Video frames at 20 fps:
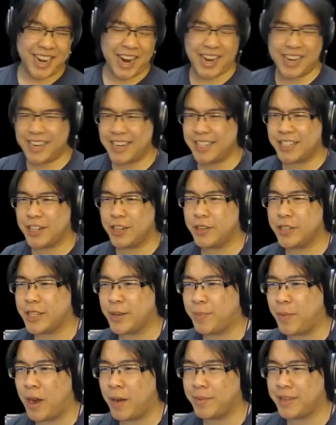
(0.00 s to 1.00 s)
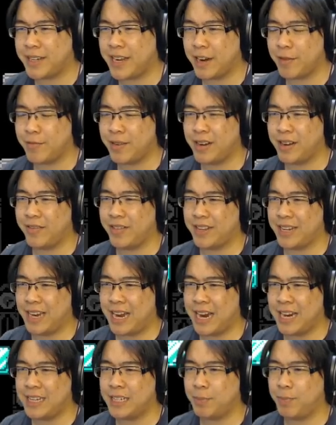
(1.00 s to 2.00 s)
I need to use the bomb to get rid of the
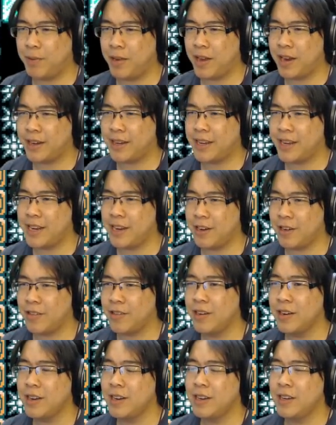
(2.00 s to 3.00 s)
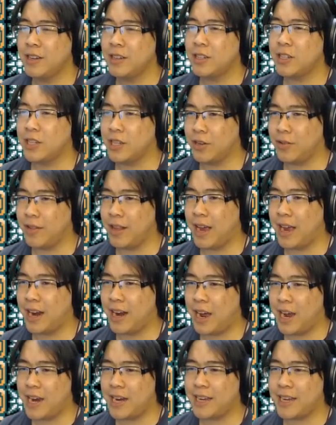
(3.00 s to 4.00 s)
ice block here so
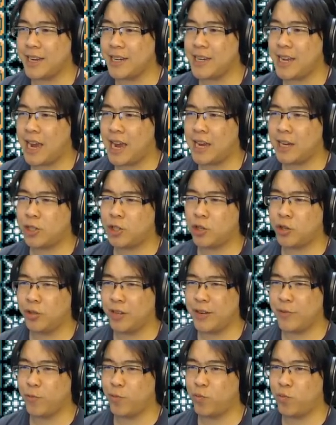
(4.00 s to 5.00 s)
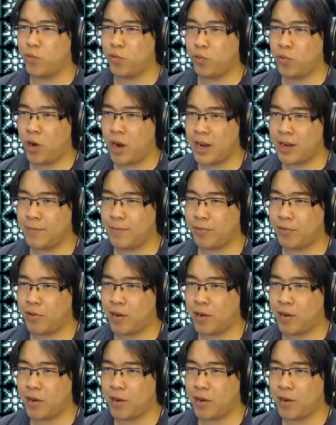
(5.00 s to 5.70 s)
that I can actually run